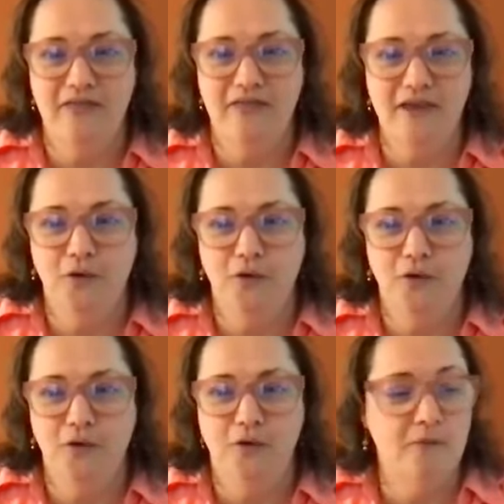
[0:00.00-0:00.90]
Thank
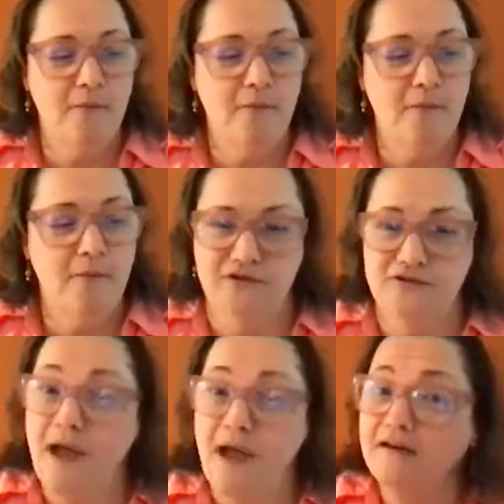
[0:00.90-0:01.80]
you. And
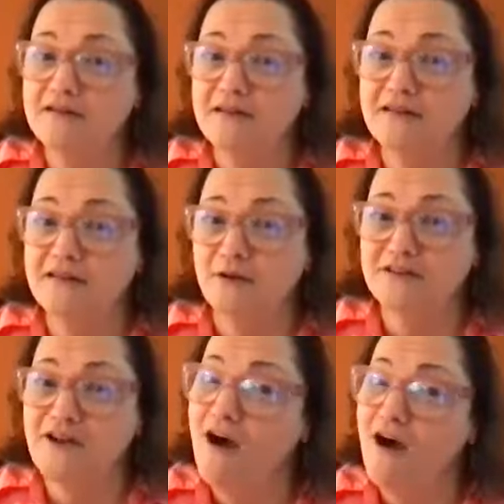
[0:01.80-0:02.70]
remember, history matters,
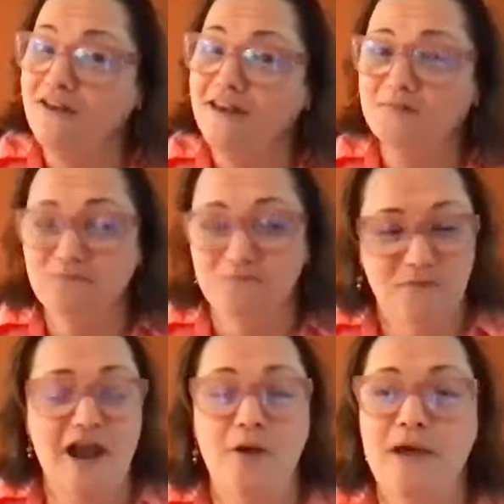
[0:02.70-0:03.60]
and so does coffee.